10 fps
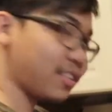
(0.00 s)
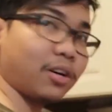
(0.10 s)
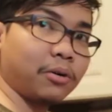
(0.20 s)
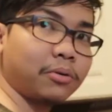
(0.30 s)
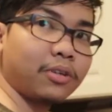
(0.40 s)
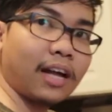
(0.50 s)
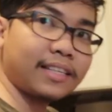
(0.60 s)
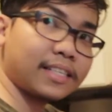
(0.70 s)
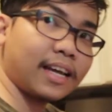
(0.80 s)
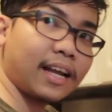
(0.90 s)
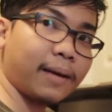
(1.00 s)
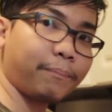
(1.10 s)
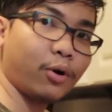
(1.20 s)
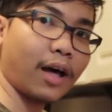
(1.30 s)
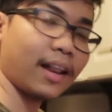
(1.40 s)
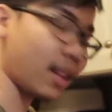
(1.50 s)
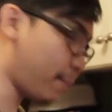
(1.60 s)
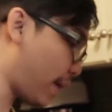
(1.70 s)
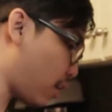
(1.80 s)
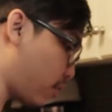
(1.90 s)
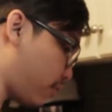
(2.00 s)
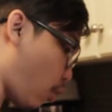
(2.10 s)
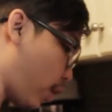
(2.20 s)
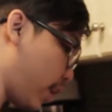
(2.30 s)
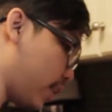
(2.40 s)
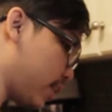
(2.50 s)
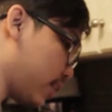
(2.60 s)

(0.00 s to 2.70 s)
So I'm just gonna put a little bit of oil.